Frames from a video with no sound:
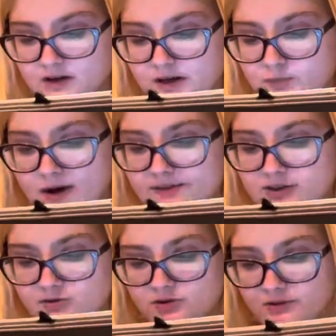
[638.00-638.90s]
and probably
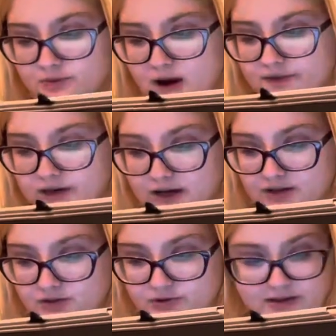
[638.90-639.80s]
you two will probably
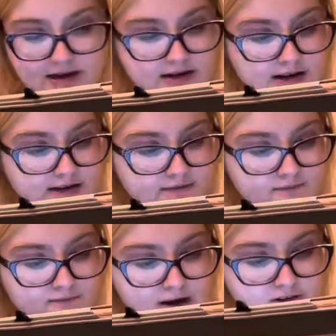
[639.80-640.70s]
not use that. I
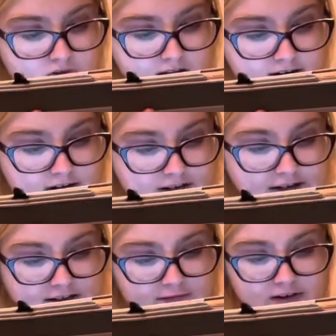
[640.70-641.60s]
might try it
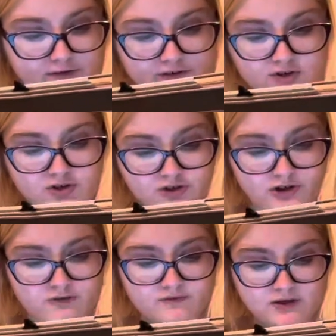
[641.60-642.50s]
in the near future
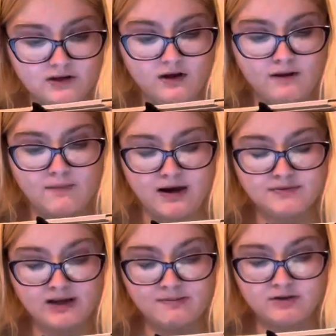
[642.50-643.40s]
though, but I'm
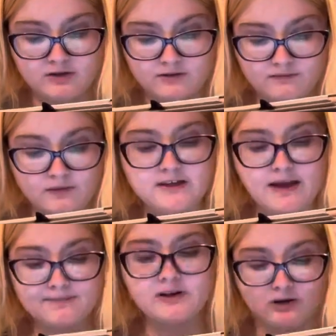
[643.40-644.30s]

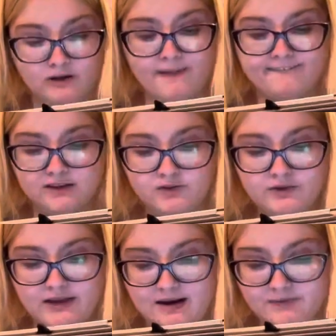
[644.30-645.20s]
skeptical of
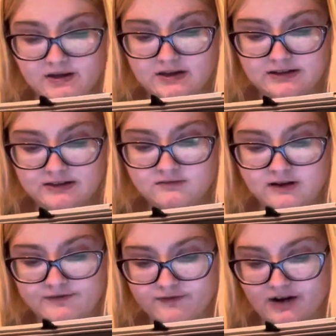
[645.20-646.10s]
doing that because
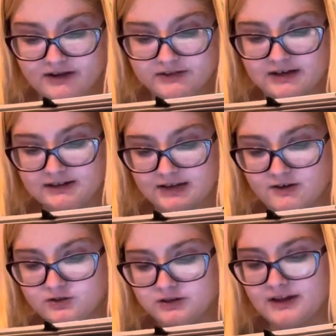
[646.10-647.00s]
of the file size. I
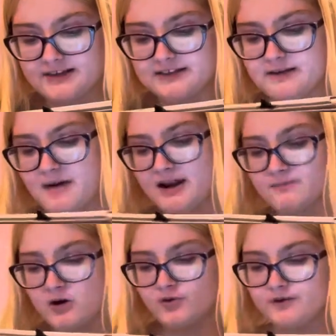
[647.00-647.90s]
also like cinematic
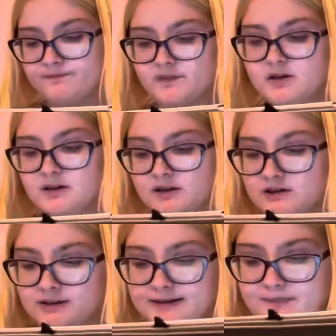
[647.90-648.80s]
mode,
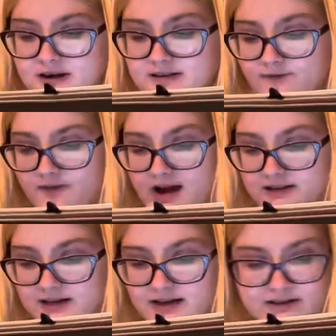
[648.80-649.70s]
despite the
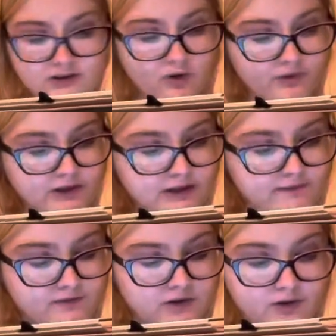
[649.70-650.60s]
fact that it only
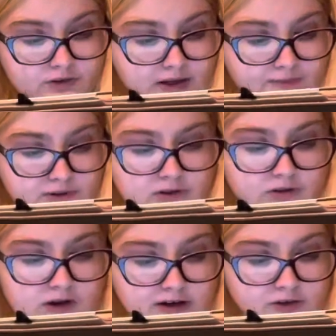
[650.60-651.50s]
goes up to
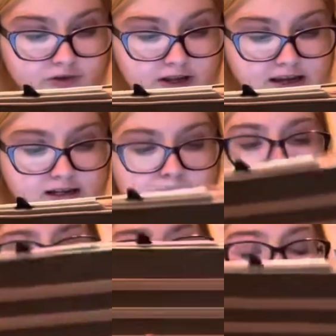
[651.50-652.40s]

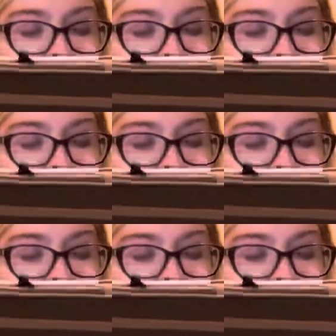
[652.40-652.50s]
180p